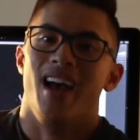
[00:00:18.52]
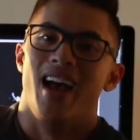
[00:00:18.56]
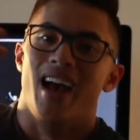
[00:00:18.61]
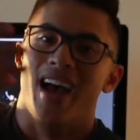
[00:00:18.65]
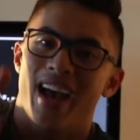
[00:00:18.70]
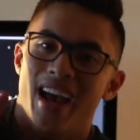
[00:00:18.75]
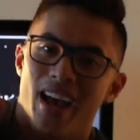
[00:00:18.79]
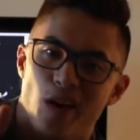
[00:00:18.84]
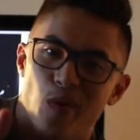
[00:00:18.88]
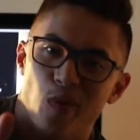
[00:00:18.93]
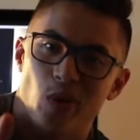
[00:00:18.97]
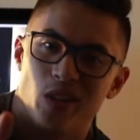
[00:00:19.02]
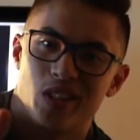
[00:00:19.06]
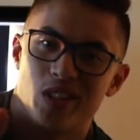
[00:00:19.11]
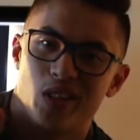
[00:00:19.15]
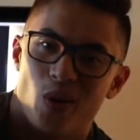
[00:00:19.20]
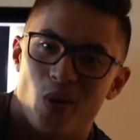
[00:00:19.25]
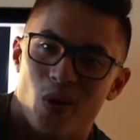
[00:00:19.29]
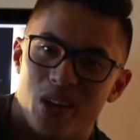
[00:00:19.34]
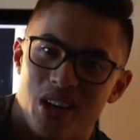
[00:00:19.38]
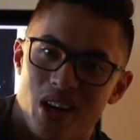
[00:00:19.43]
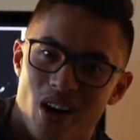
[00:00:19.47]
Hey, what's
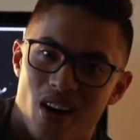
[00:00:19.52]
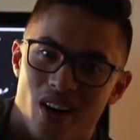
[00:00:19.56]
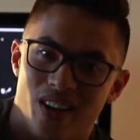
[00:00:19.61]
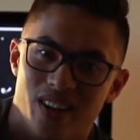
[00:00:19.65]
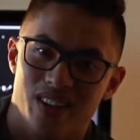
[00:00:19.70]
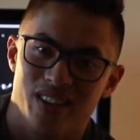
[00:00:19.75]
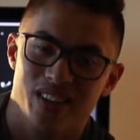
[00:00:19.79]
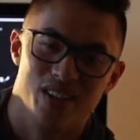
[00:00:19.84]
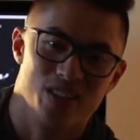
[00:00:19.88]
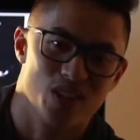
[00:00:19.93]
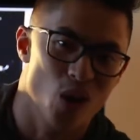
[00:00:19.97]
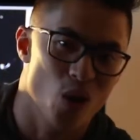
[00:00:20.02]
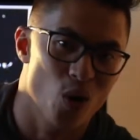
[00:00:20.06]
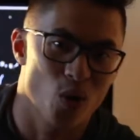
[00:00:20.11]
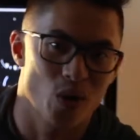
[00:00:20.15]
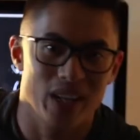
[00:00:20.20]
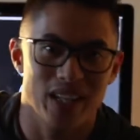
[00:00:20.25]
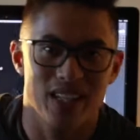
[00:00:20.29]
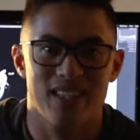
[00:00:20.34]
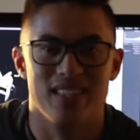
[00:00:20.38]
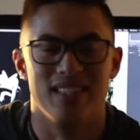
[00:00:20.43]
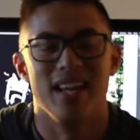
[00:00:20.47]
going on? So
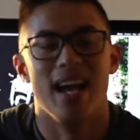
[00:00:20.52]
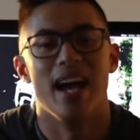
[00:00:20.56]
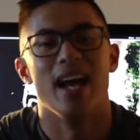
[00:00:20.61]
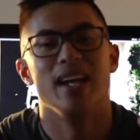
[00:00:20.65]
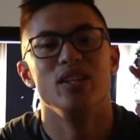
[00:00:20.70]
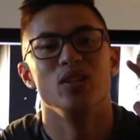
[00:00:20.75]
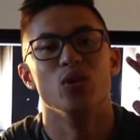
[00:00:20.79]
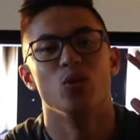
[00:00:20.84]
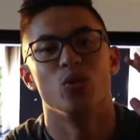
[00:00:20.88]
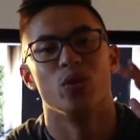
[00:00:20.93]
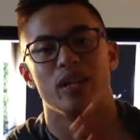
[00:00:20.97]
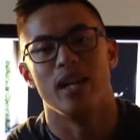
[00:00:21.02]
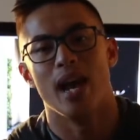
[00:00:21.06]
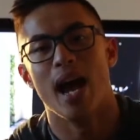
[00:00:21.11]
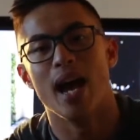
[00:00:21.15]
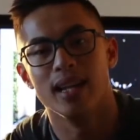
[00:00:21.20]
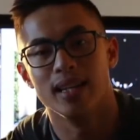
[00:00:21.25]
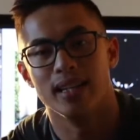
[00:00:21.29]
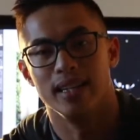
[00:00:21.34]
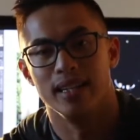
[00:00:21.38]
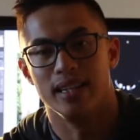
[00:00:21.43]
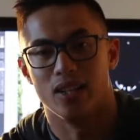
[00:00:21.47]
it's Daniel
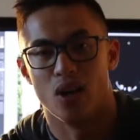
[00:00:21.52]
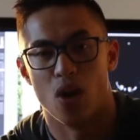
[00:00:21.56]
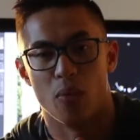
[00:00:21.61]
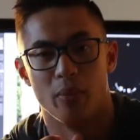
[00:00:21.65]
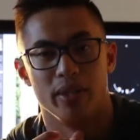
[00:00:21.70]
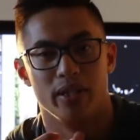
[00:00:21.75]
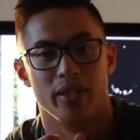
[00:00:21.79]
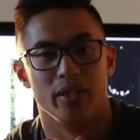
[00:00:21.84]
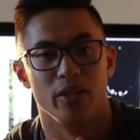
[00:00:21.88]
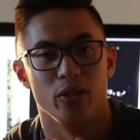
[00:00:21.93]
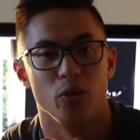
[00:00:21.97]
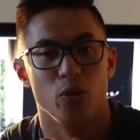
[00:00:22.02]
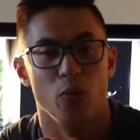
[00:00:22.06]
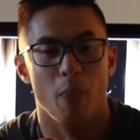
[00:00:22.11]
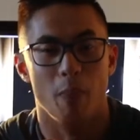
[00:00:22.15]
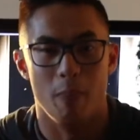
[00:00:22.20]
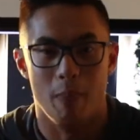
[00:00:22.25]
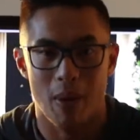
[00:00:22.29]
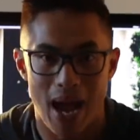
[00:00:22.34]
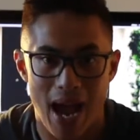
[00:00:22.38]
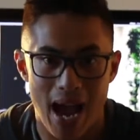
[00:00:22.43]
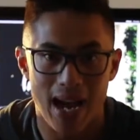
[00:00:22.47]
Galley coming to you
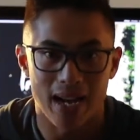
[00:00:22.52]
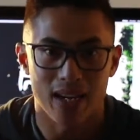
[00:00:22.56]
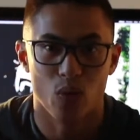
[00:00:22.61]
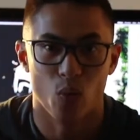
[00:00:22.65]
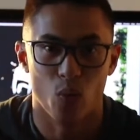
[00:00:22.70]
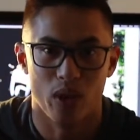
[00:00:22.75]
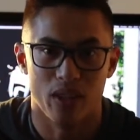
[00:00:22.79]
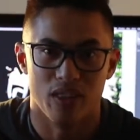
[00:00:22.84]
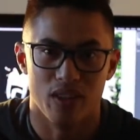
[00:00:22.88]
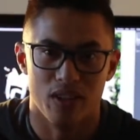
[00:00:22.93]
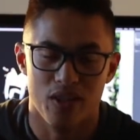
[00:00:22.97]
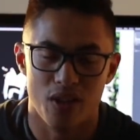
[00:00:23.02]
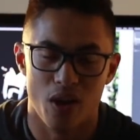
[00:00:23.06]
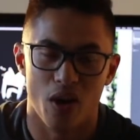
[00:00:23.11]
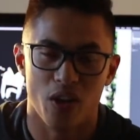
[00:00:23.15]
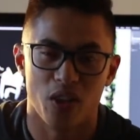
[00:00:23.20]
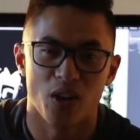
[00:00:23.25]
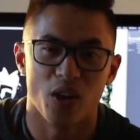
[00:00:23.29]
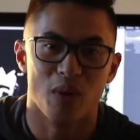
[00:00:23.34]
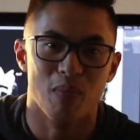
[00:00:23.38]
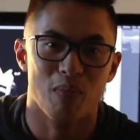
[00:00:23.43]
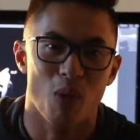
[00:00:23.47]
back with
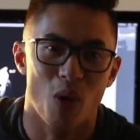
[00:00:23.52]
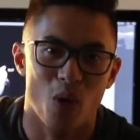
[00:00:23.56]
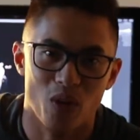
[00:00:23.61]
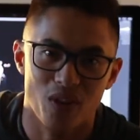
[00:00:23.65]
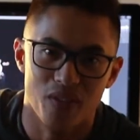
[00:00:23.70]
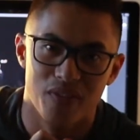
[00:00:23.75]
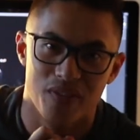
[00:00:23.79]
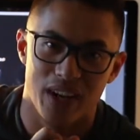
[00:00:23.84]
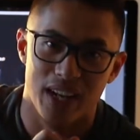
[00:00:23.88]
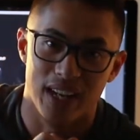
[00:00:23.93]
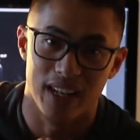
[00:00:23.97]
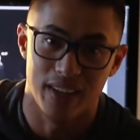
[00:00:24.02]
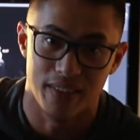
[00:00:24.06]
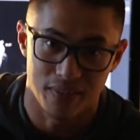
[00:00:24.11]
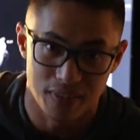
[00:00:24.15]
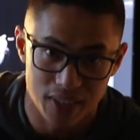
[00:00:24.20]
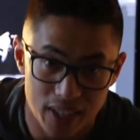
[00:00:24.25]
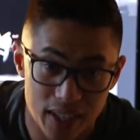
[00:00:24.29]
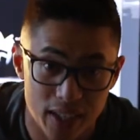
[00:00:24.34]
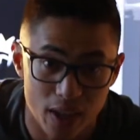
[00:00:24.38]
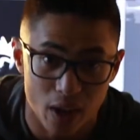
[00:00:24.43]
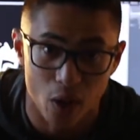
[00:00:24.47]
another motivating
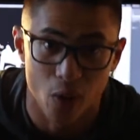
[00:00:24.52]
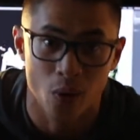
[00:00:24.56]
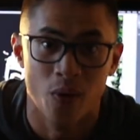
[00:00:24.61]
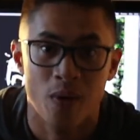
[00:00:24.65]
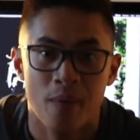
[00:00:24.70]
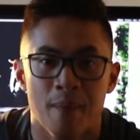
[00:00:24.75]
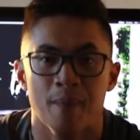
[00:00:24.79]
video.